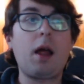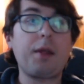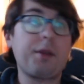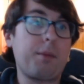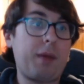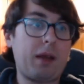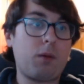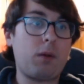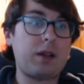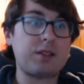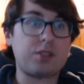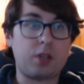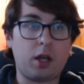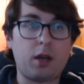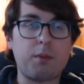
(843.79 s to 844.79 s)
The big one is
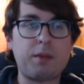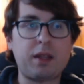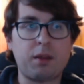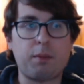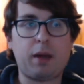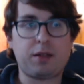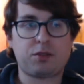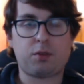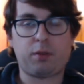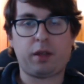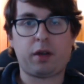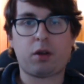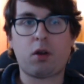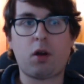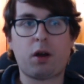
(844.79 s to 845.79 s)
going to be the Buster
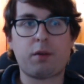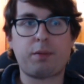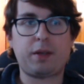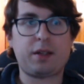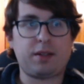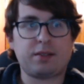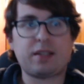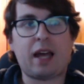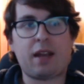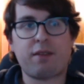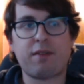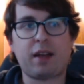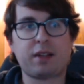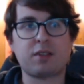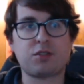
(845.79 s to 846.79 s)
Blader card, because that
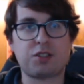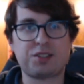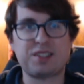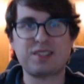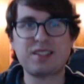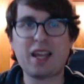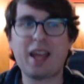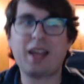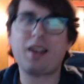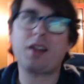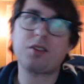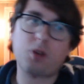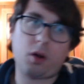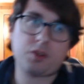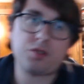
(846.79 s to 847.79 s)
effect is just insane.
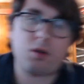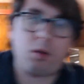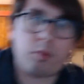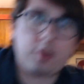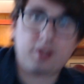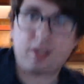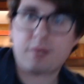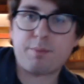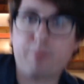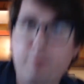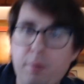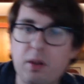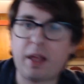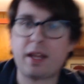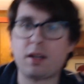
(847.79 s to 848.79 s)
Darks are a really
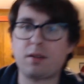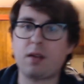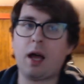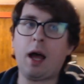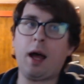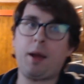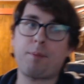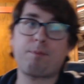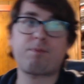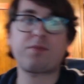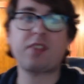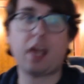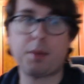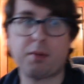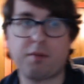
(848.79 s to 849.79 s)
played
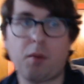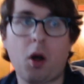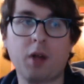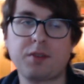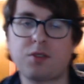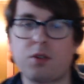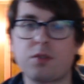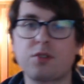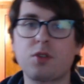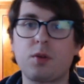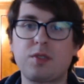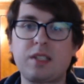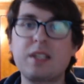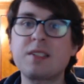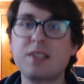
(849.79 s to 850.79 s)
type of monster, so
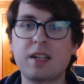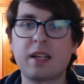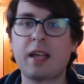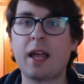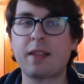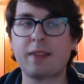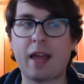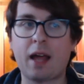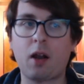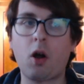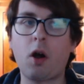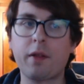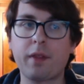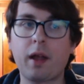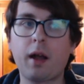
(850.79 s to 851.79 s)
it's easy to get that
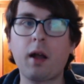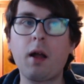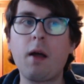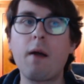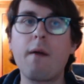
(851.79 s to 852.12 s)
on there.